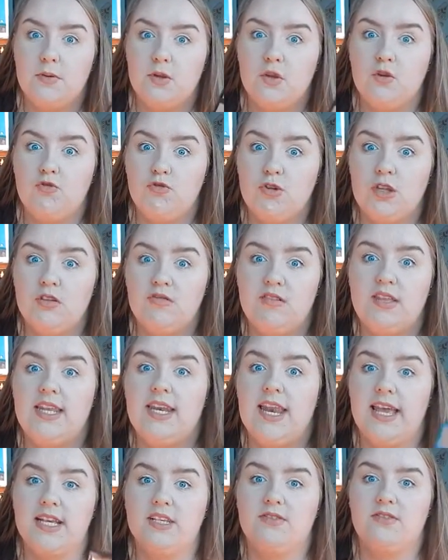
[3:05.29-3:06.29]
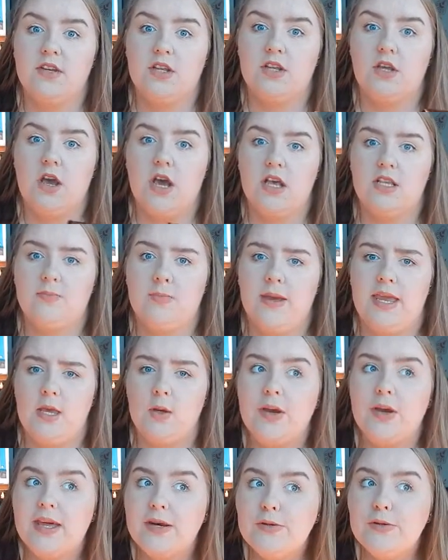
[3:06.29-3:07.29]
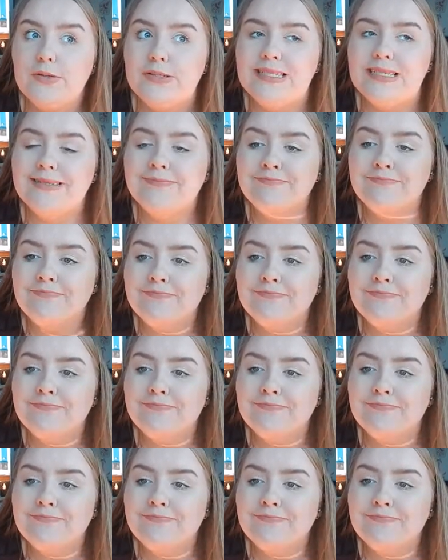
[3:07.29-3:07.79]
really, really nice for us pale girls.